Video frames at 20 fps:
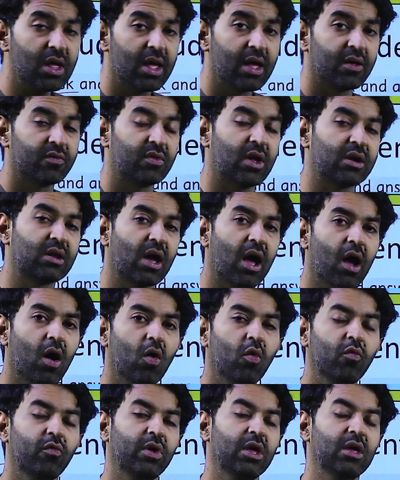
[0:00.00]
that how
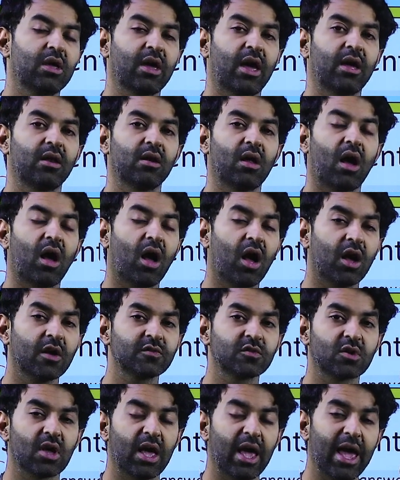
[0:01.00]
we can
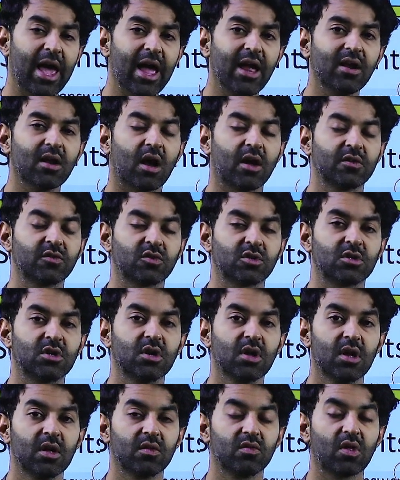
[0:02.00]
ask and answer
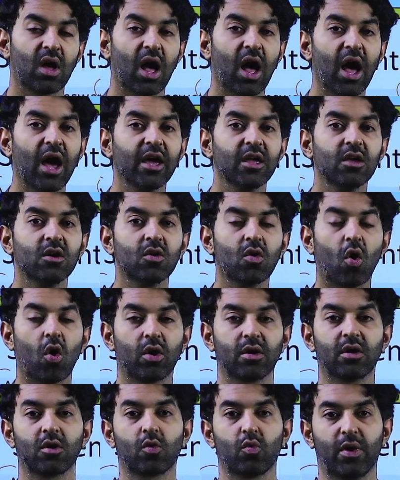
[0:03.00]
the higher
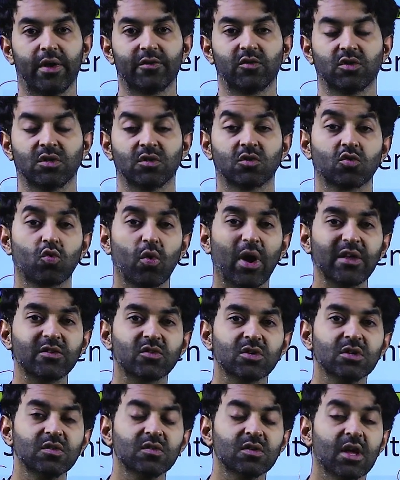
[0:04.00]
order questions,
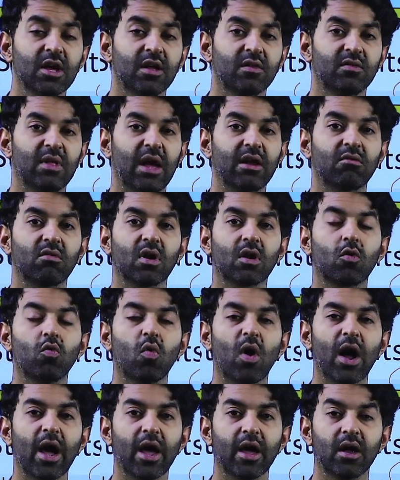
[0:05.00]
questions that
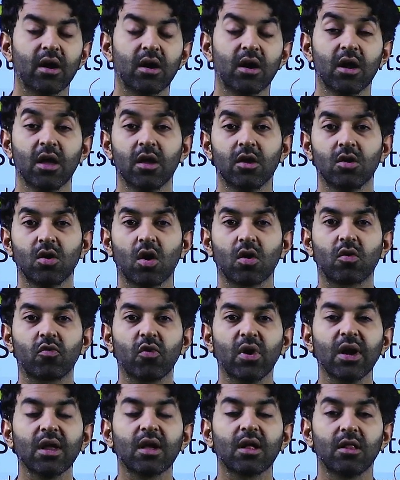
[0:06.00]
require your
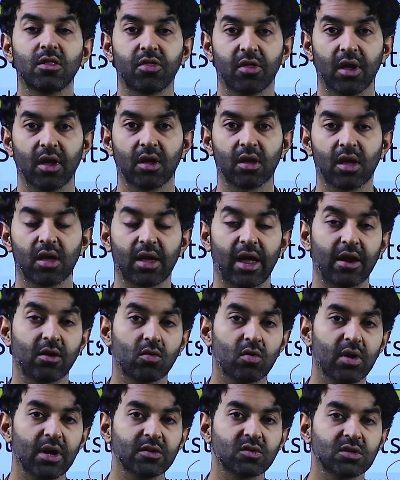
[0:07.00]
critical thinking and
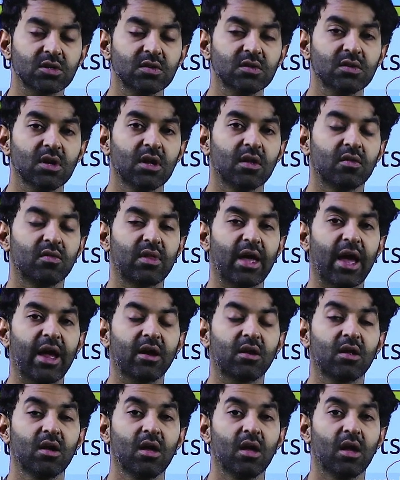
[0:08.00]
questions
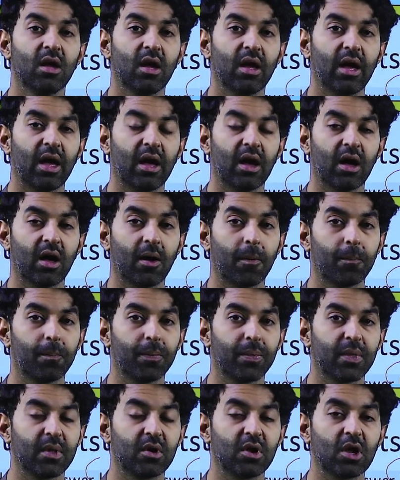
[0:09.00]
that
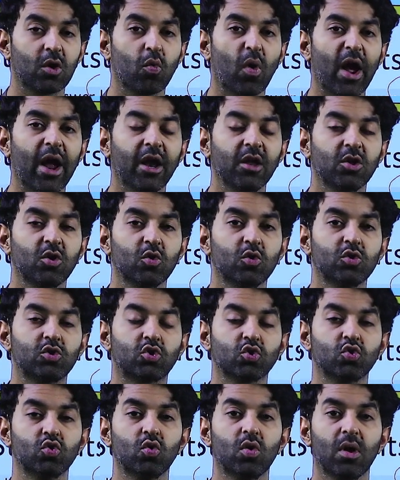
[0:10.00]
require you
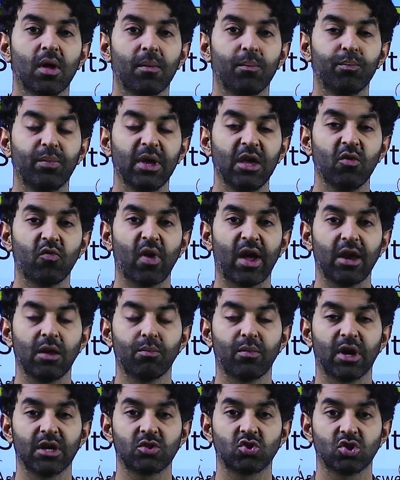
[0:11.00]
to be very
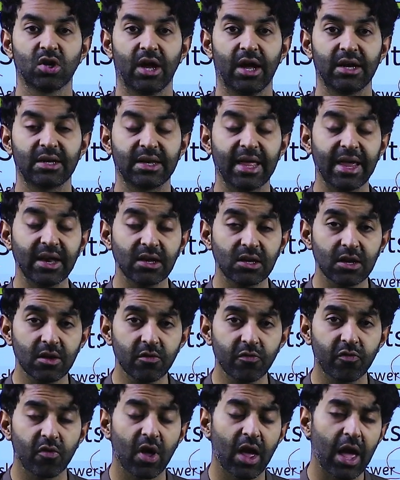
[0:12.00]
much
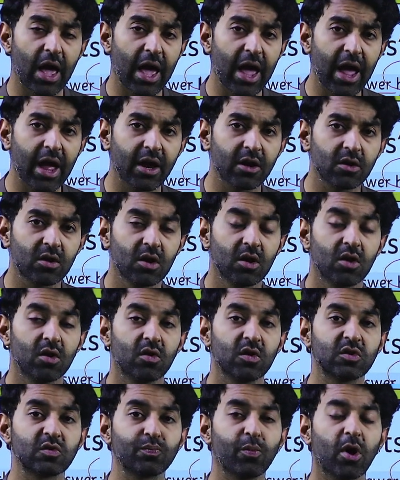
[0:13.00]
attentive and
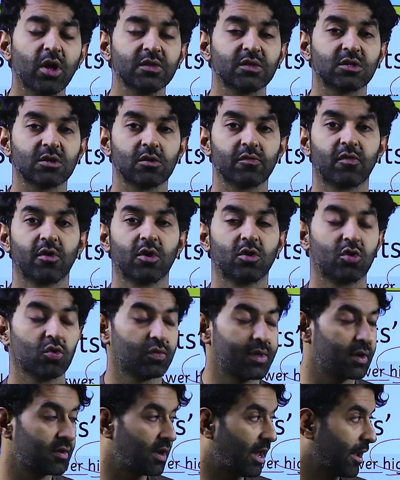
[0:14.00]
responsive to
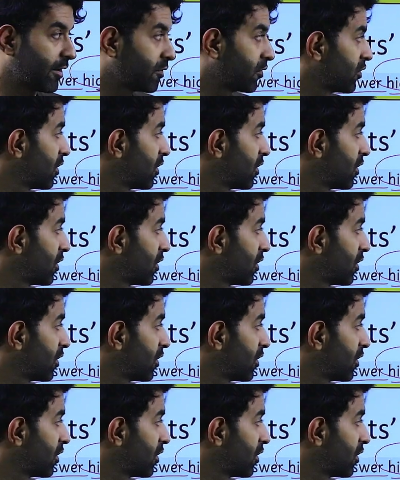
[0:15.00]
the text.